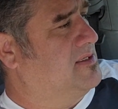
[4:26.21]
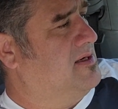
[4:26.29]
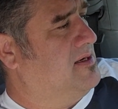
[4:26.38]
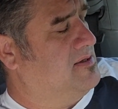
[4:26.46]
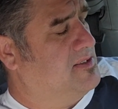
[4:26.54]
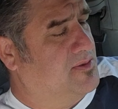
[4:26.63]

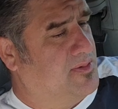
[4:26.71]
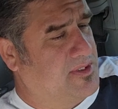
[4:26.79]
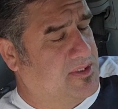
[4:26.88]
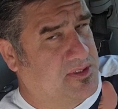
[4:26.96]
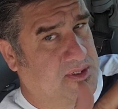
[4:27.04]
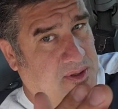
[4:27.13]
and
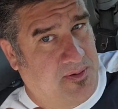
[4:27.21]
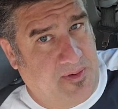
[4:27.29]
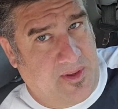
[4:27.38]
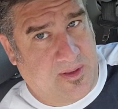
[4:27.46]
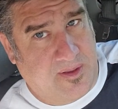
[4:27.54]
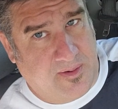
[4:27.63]
switch to the
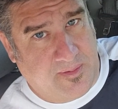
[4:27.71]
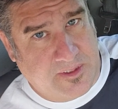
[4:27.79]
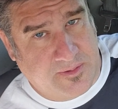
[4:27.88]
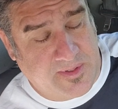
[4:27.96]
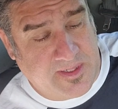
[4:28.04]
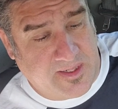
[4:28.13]
fifth,
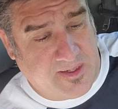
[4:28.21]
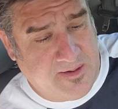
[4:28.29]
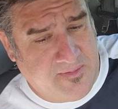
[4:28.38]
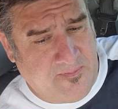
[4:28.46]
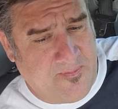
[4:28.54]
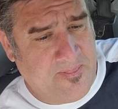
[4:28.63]
which we did.